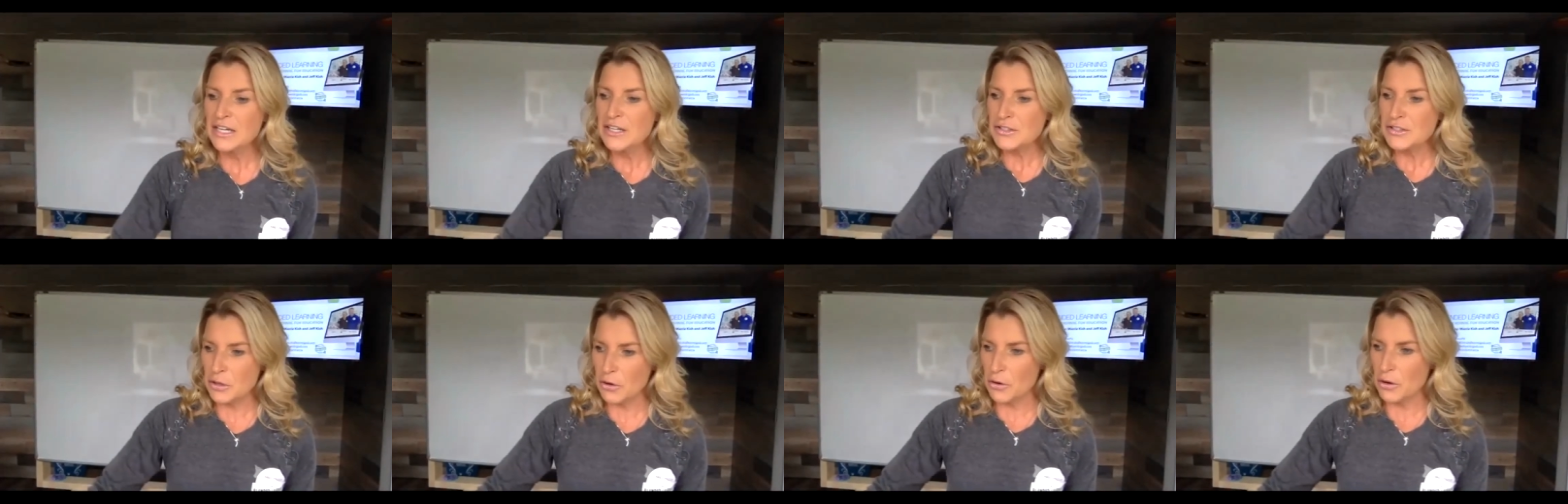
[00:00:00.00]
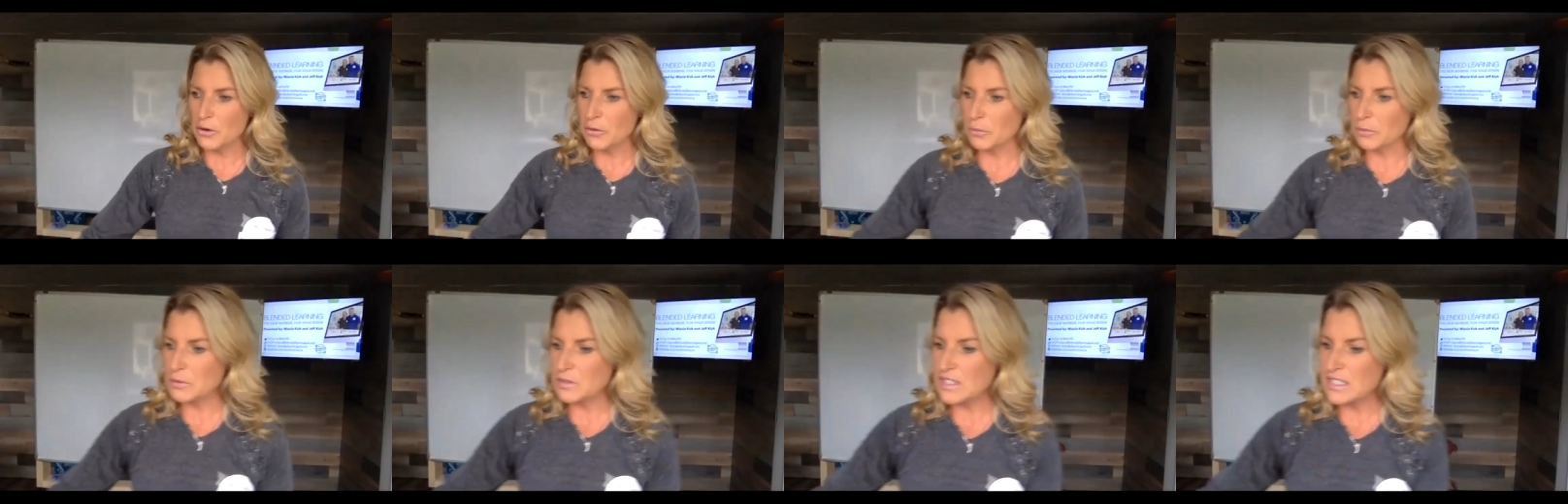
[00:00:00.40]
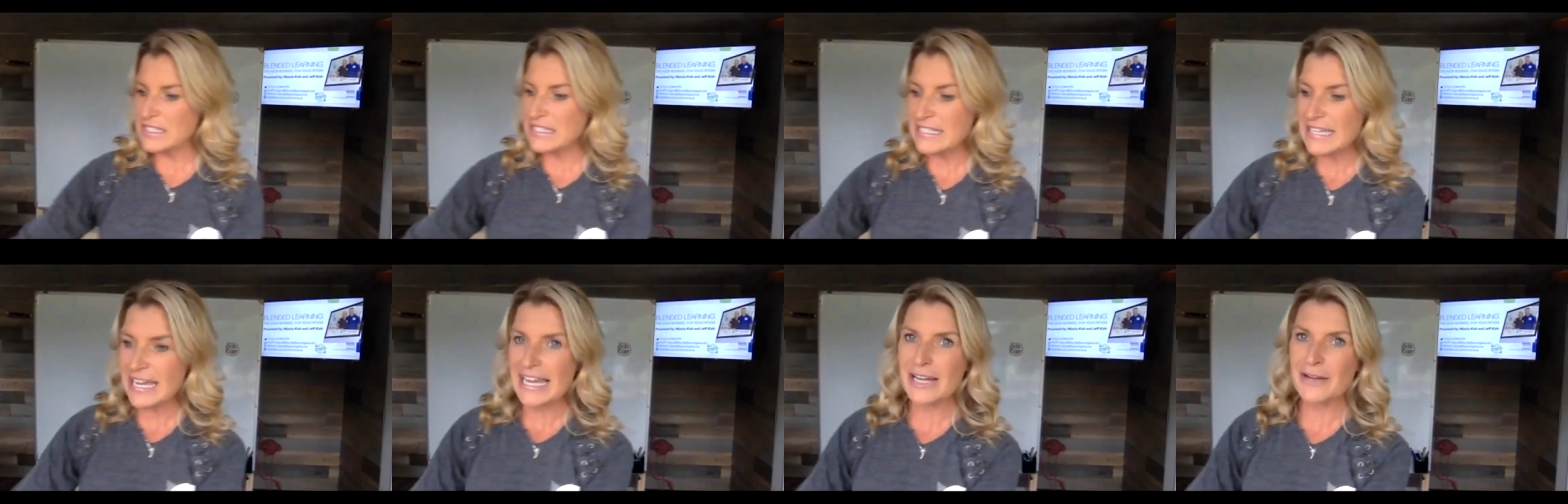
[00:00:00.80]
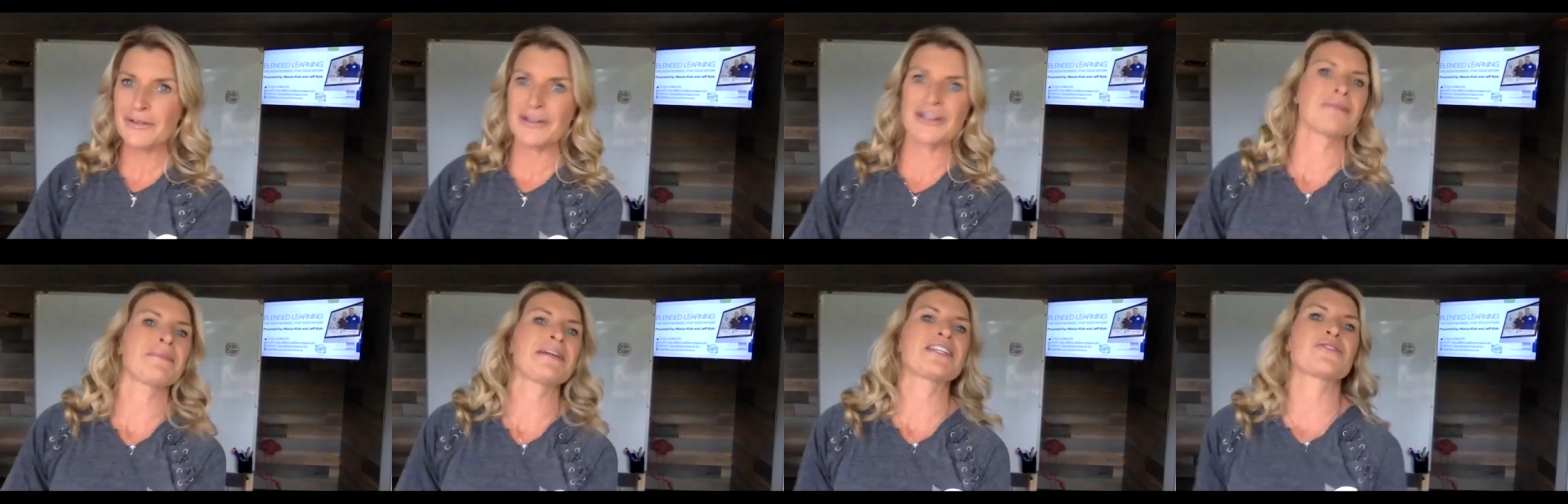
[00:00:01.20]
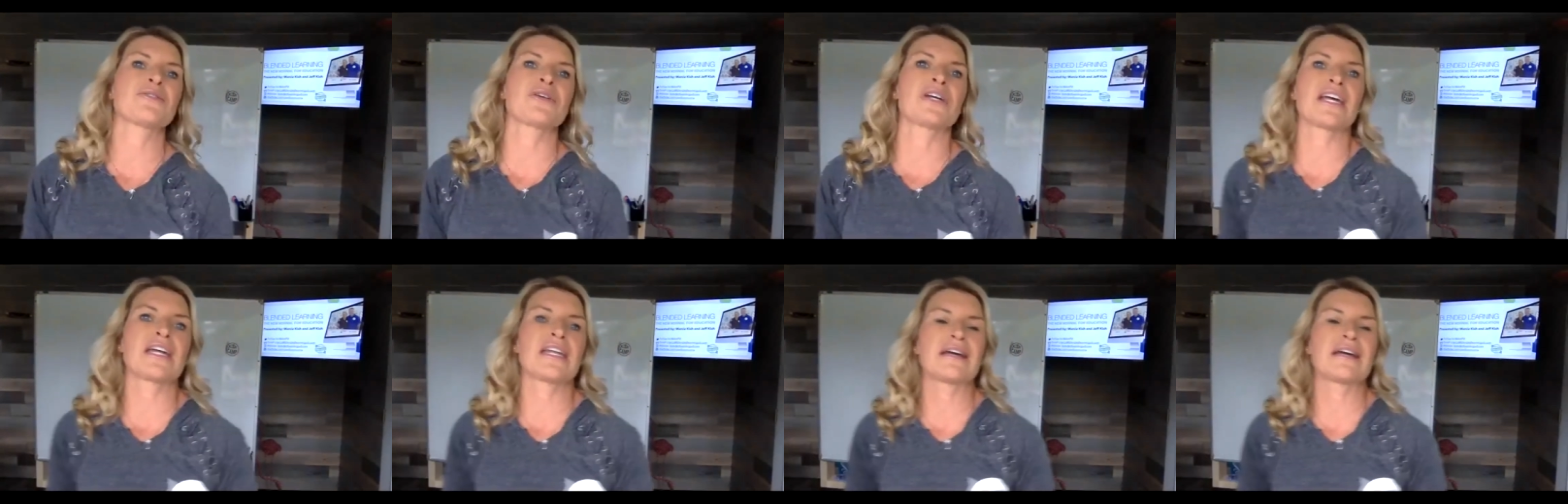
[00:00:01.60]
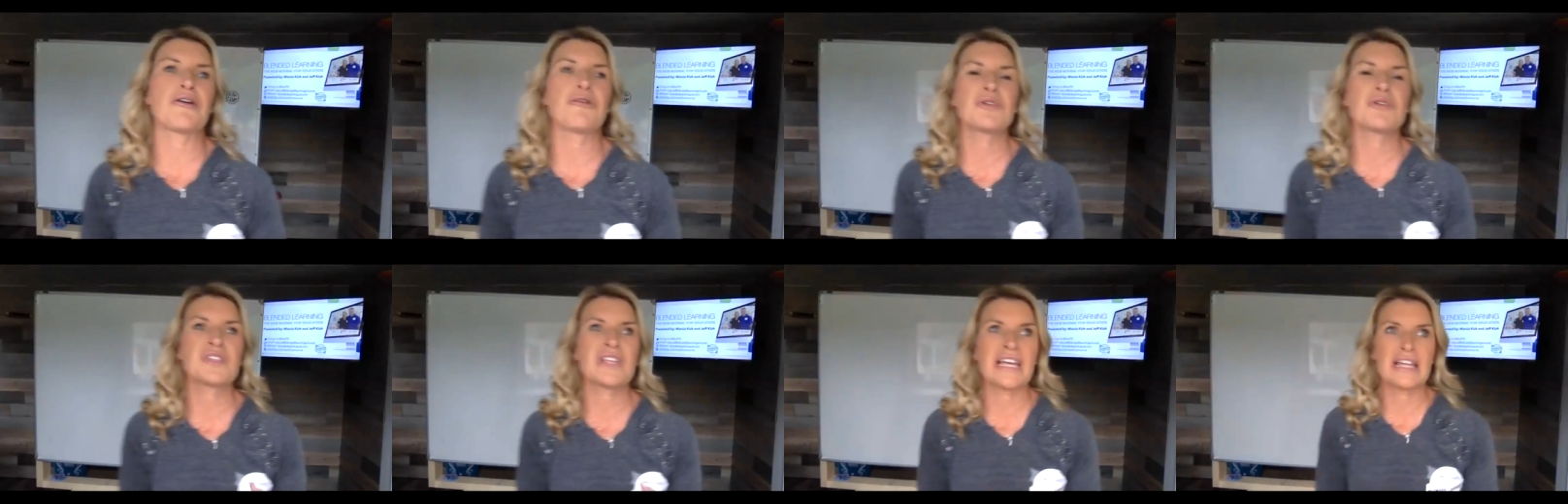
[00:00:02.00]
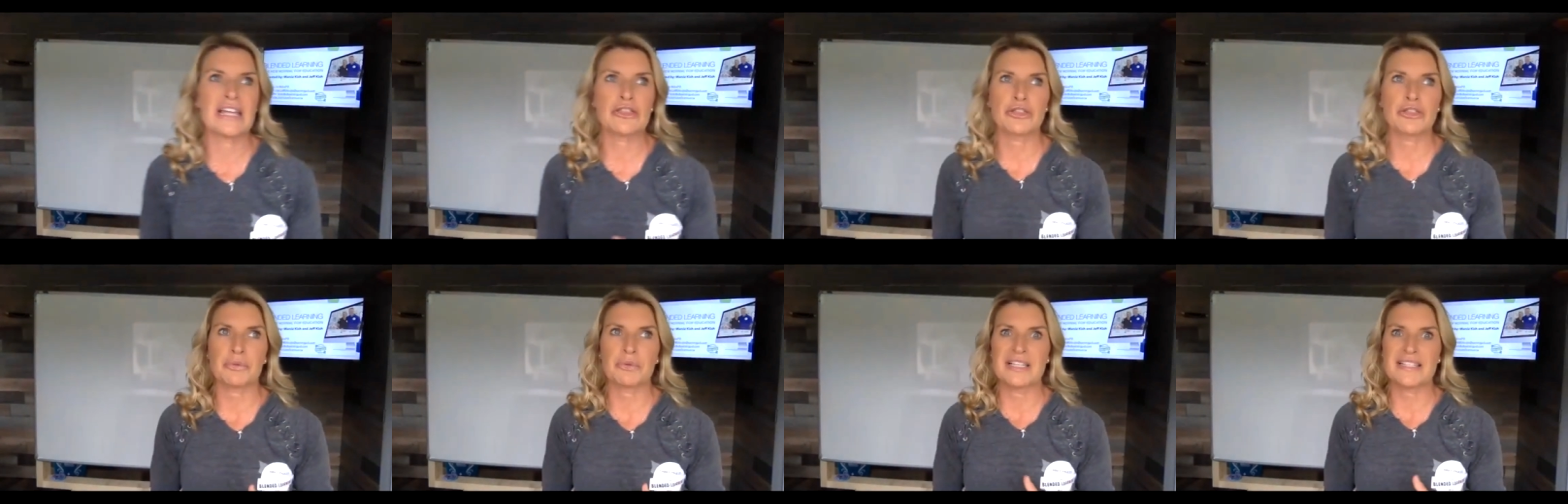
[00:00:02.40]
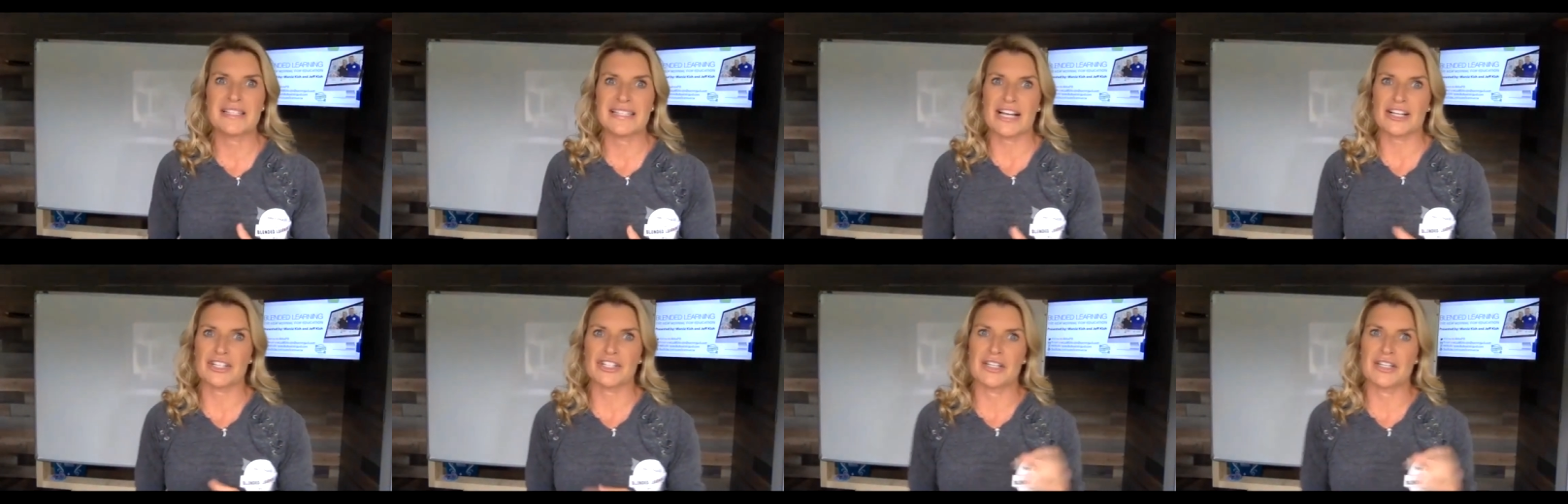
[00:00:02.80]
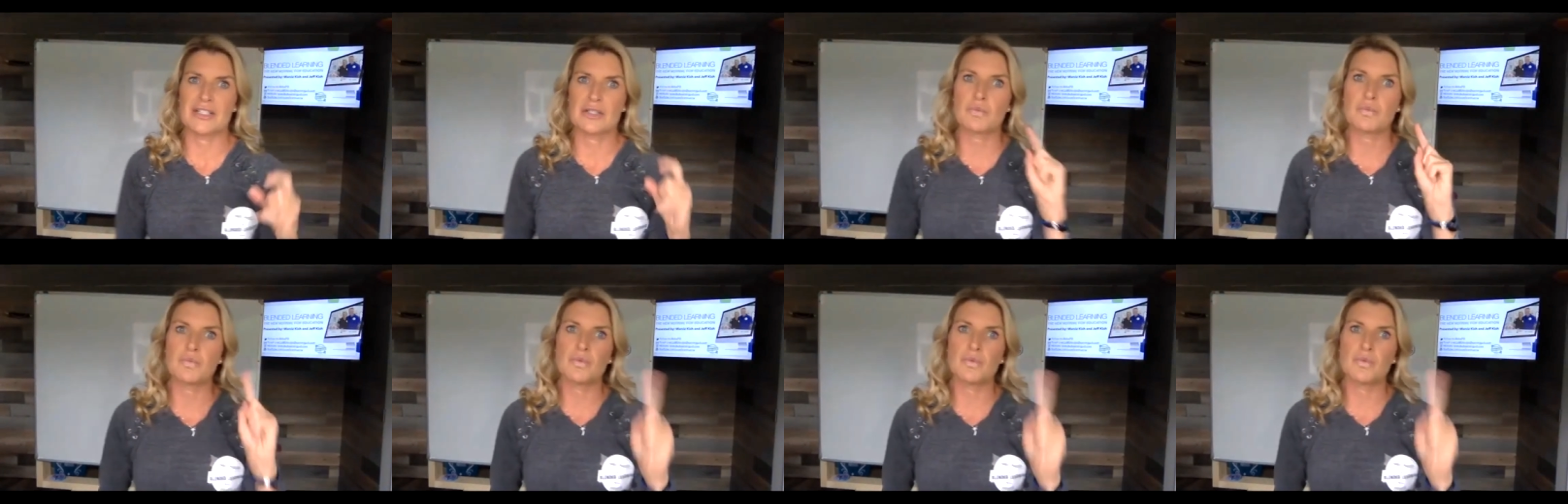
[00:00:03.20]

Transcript: So today we're going to be doing it almost like in three sections.